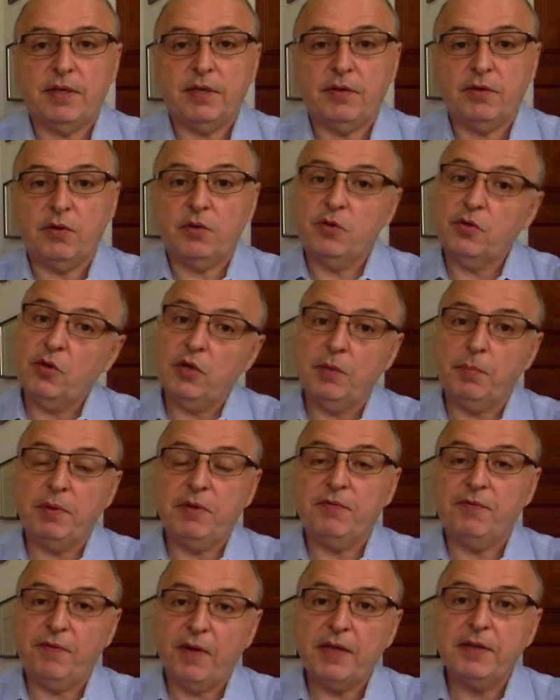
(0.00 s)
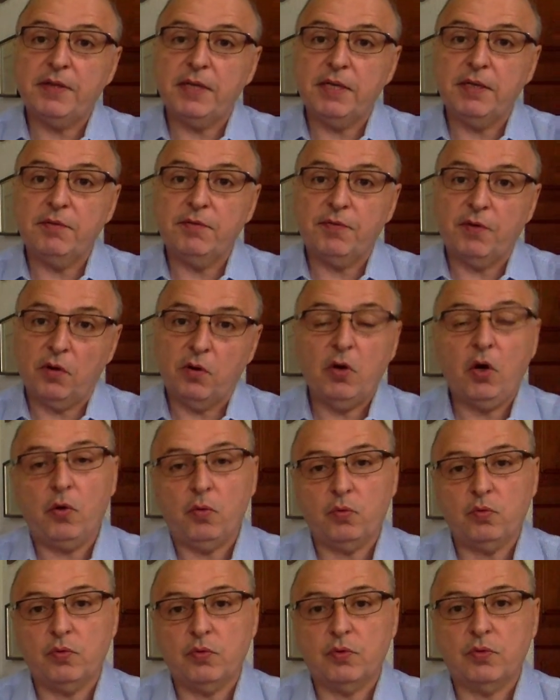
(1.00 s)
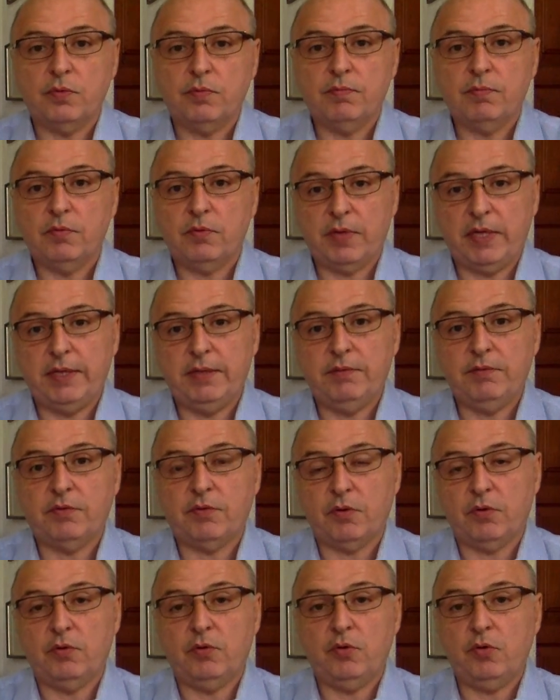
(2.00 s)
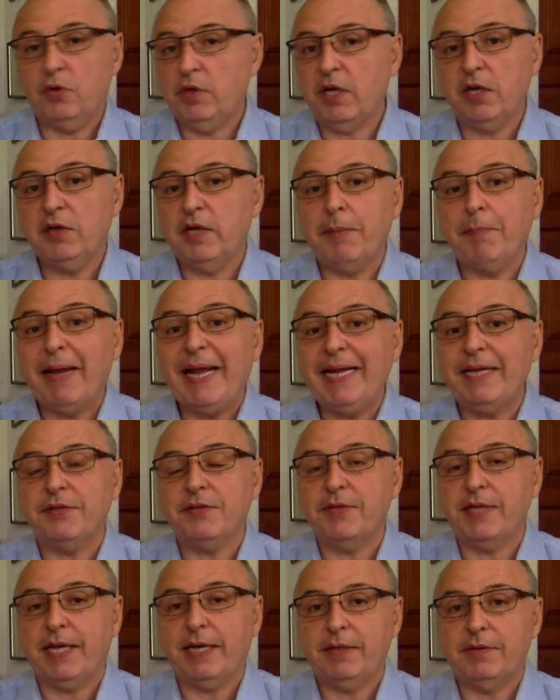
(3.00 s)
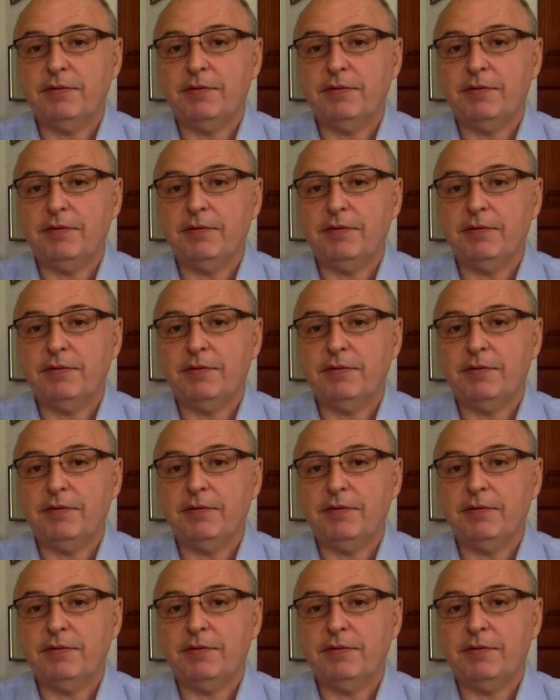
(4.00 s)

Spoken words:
there's going to be funding for loans, right? So you're not going to manage that.